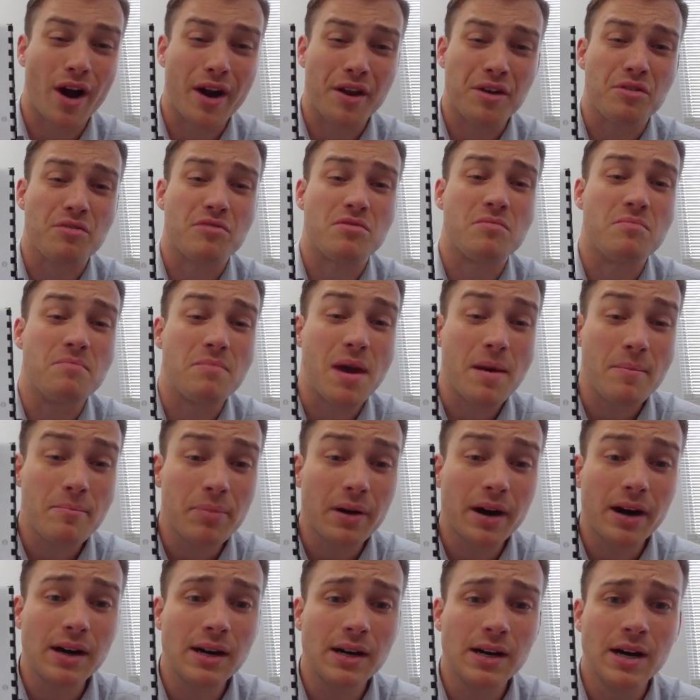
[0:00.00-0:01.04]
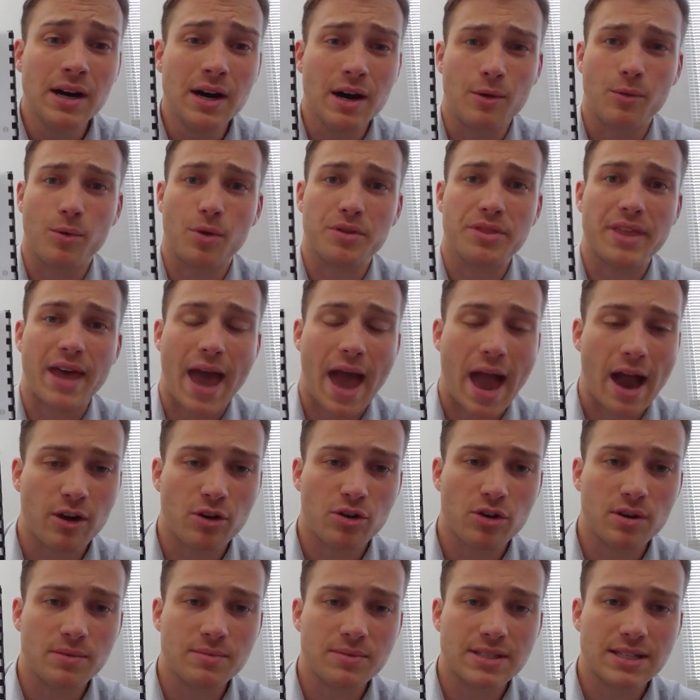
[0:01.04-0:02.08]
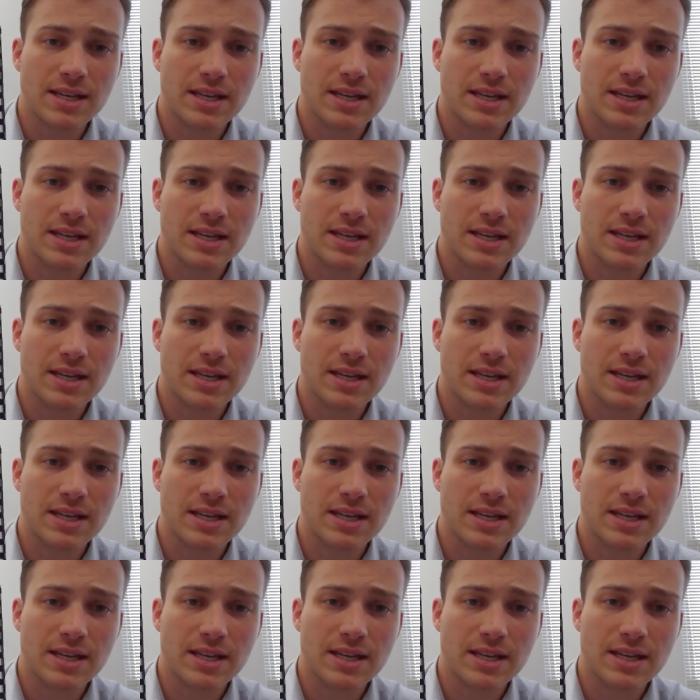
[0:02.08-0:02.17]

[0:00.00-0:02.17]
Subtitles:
I don't remember what the acronym